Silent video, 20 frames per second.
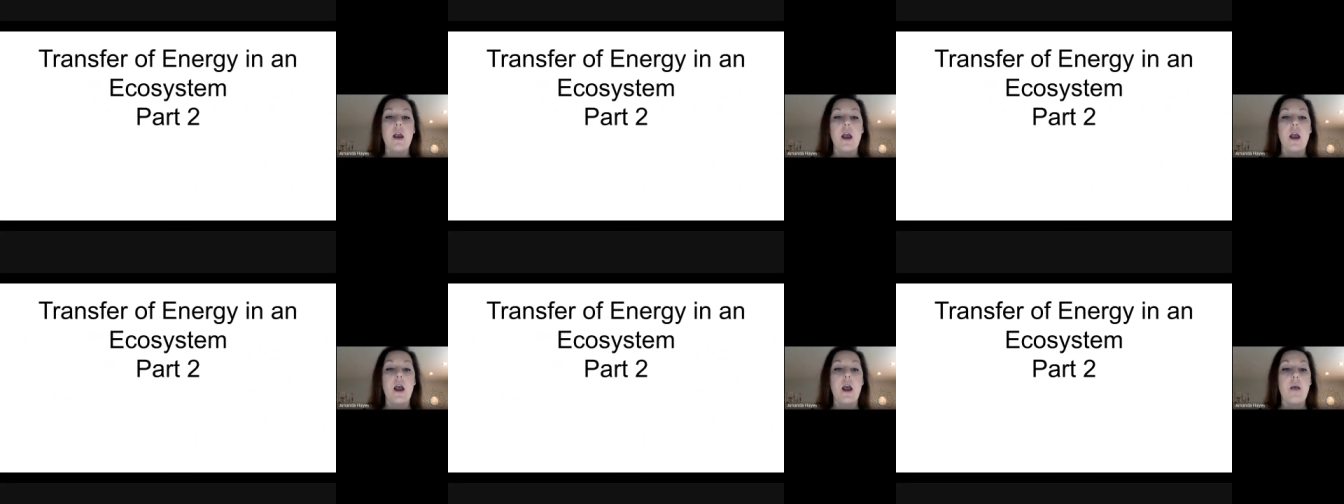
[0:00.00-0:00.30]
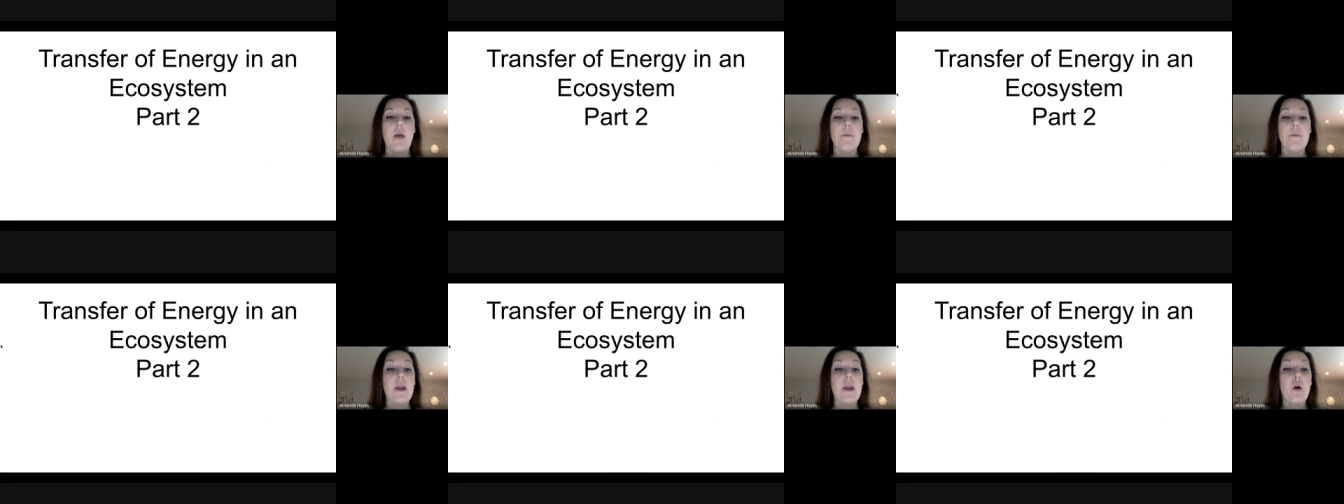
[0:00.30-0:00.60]

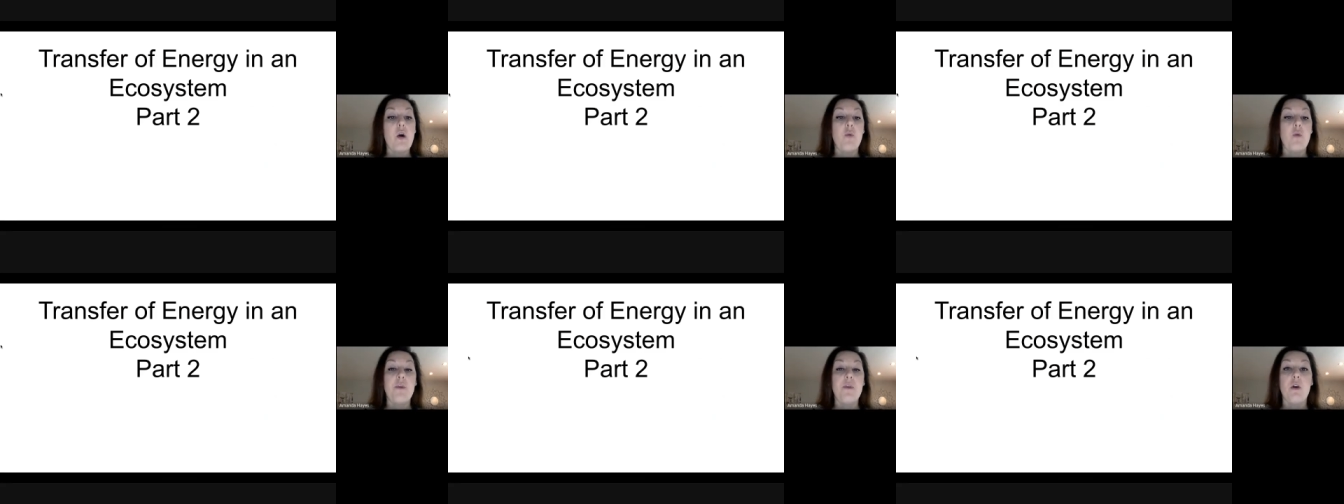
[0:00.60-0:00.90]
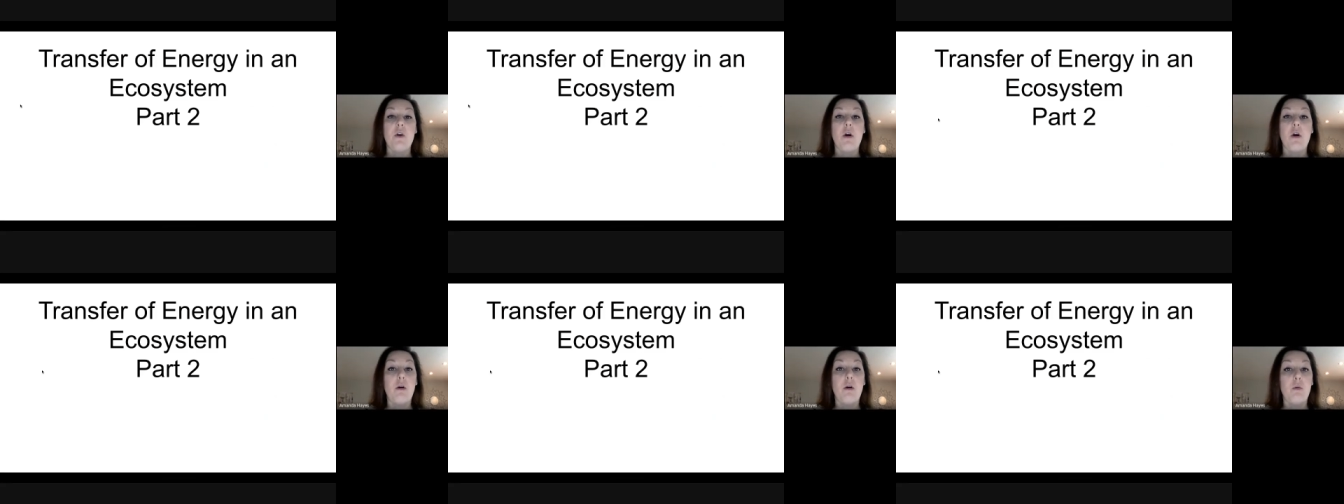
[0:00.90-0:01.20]
I hope
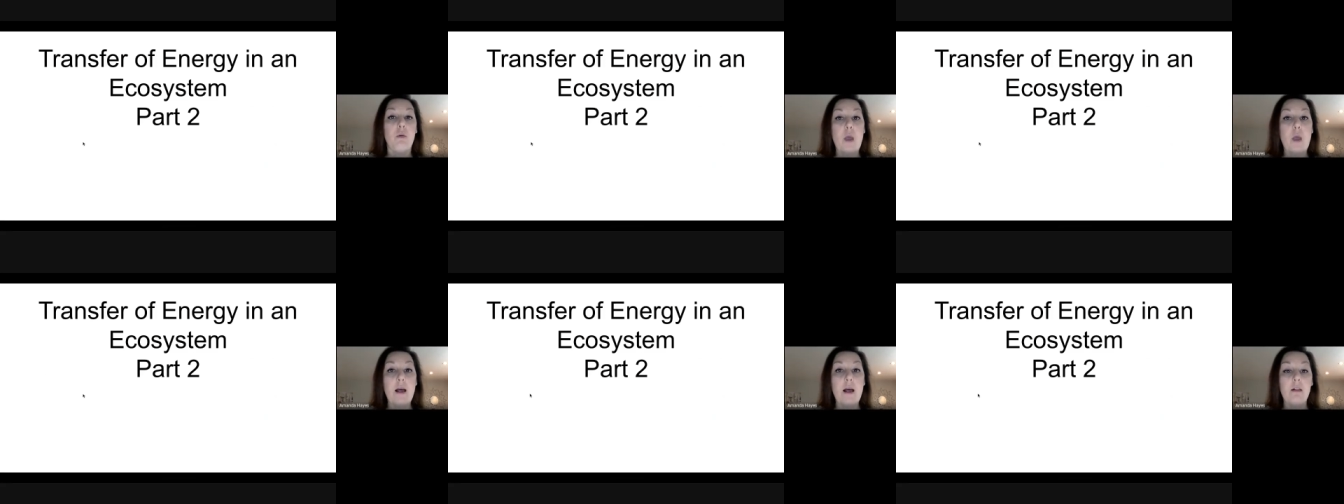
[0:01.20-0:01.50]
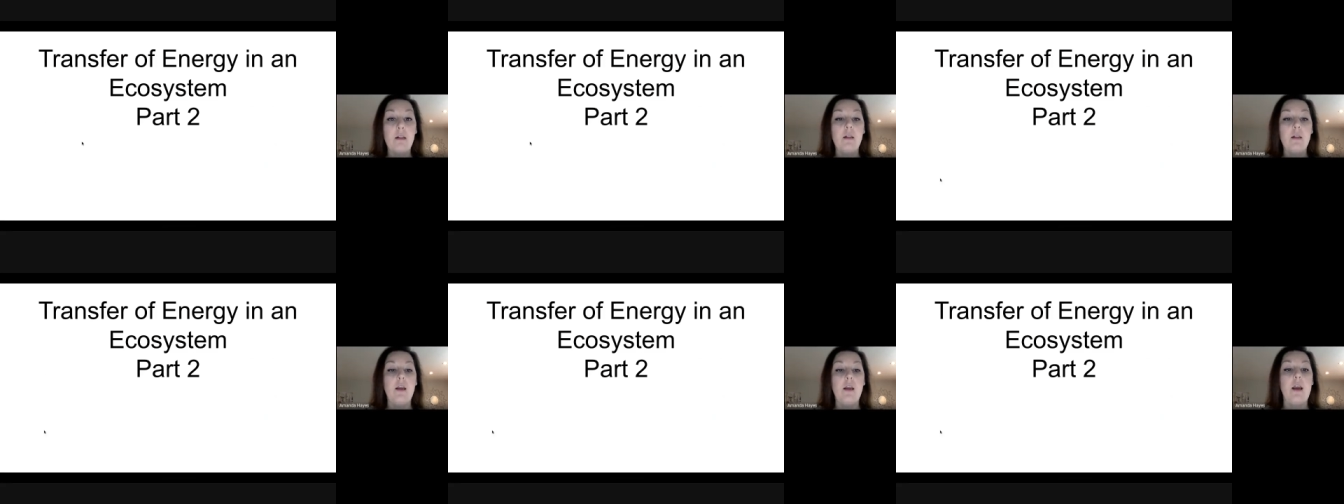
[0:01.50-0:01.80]
you're all
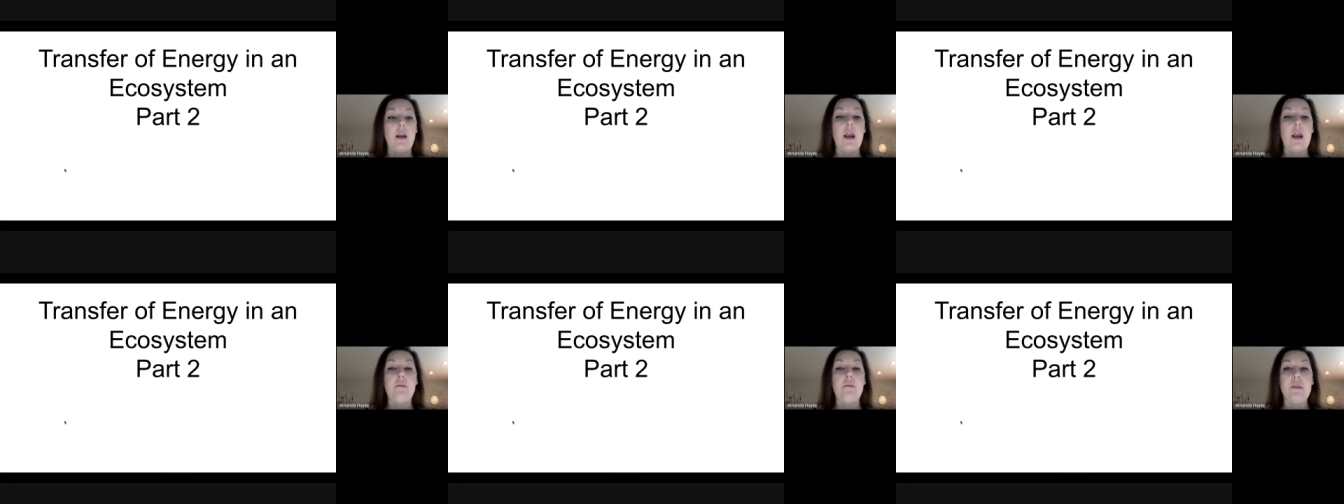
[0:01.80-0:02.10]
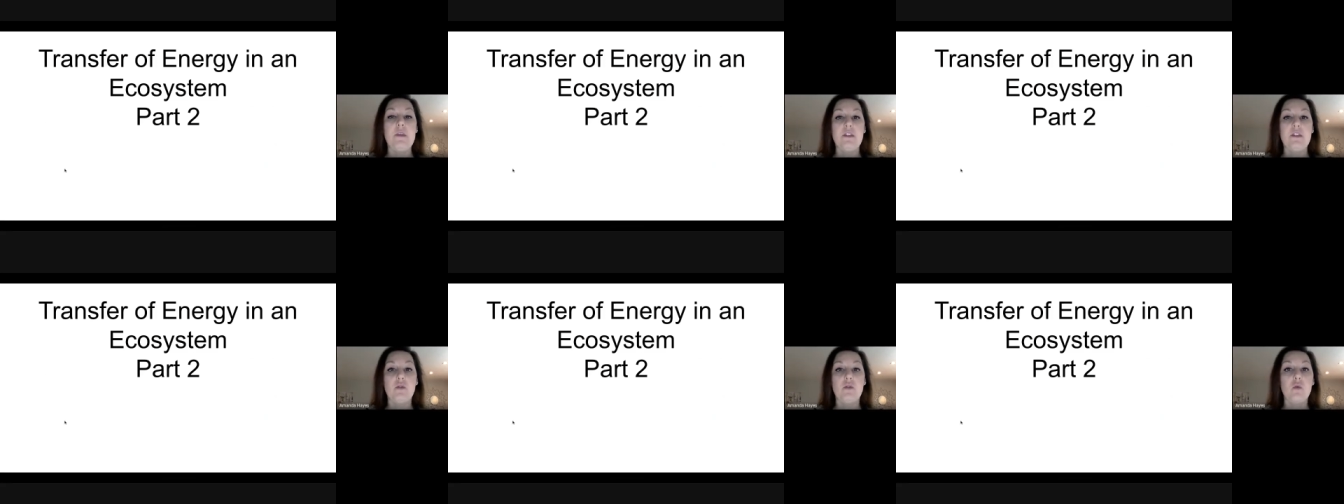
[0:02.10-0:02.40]
well. I miss